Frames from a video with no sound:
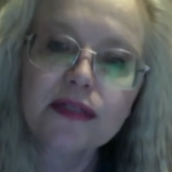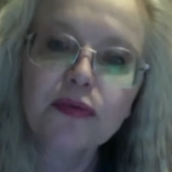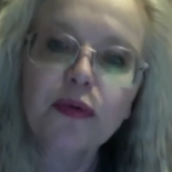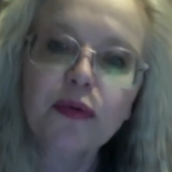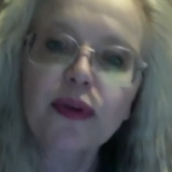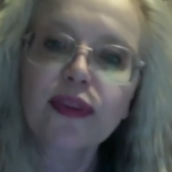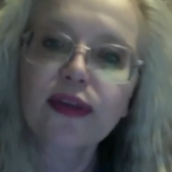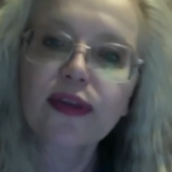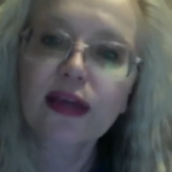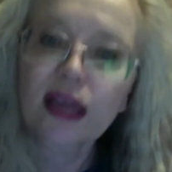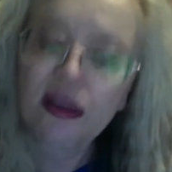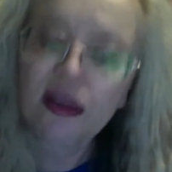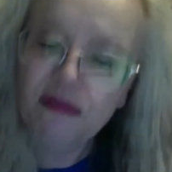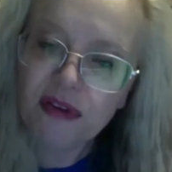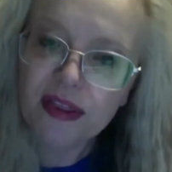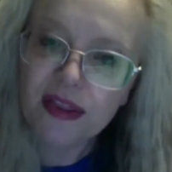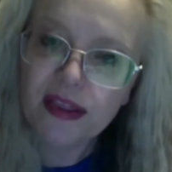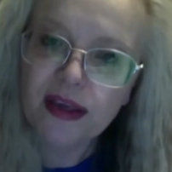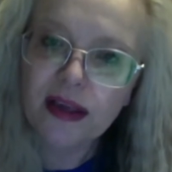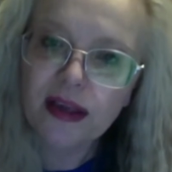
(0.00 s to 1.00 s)
with
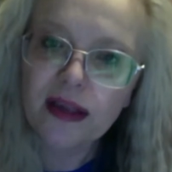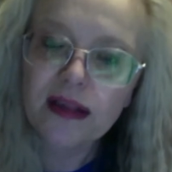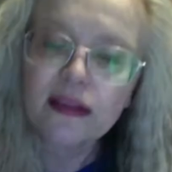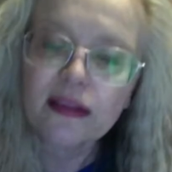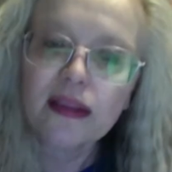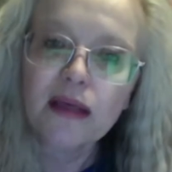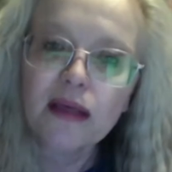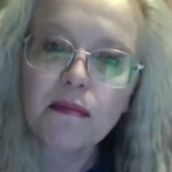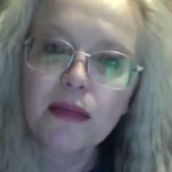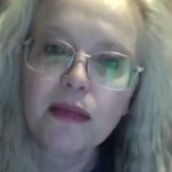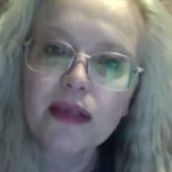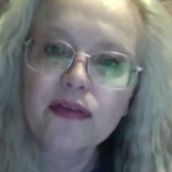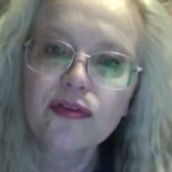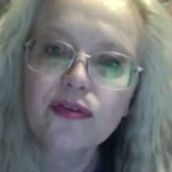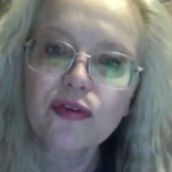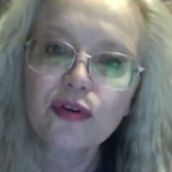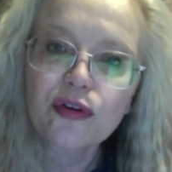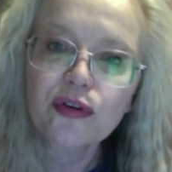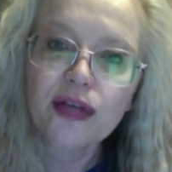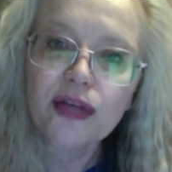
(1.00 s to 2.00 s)
everything that makes
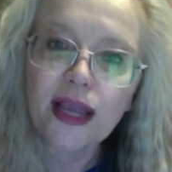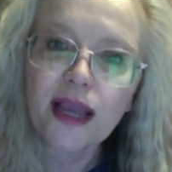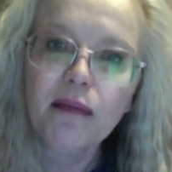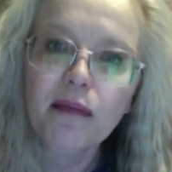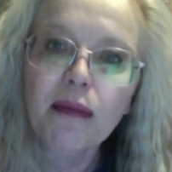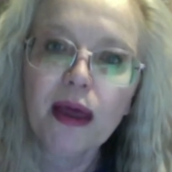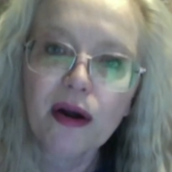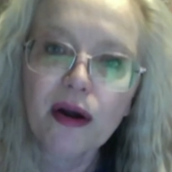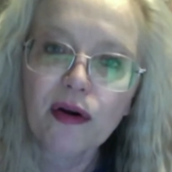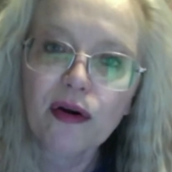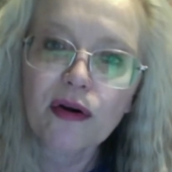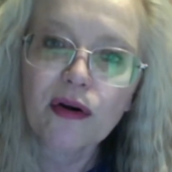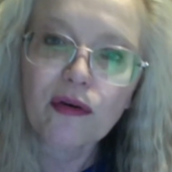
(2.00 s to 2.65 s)
your day better,